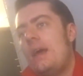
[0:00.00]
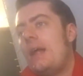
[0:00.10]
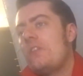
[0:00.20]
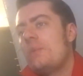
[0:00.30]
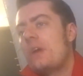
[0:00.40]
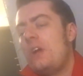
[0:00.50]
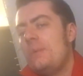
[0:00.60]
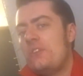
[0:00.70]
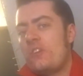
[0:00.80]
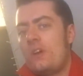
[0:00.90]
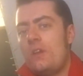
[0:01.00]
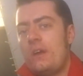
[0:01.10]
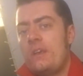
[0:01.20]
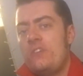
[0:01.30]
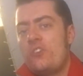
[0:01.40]
And the kind of music I
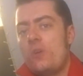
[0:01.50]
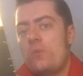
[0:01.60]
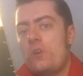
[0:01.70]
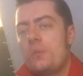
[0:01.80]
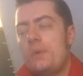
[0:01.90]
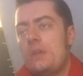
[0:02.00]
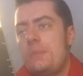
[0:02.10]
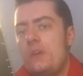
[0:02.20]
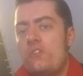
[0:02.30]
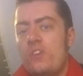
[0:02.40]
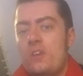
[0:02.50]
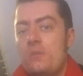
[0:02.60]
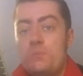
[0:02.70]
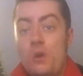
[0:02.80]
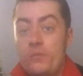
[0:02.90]
like is rockabilly music,
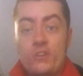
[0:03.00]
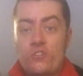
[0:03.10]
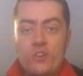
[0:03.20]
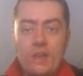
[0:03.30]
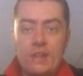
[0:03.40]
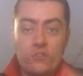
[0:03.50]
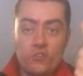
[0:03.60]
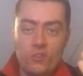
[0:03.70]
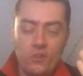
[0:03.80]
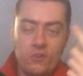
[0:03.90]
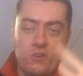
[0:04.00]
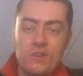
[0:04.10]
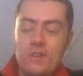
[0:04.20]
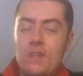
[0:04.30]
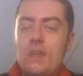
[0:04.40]
obviously, hence the look.
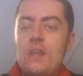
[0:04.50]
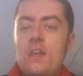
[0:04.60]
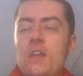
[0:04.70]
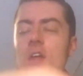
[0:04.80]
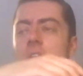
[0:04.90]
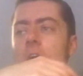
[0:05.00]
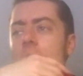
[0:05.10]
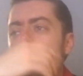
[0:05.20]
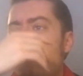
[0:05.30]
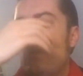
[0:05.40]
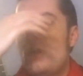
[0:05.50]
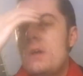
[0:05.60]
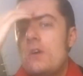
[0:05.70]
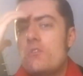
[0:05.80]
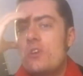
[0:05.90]

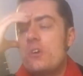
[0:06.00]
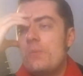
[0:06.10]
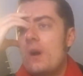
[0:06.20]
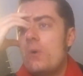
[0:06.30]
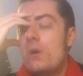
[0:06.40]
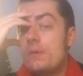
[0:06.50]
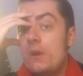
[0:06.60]
Rock and roll.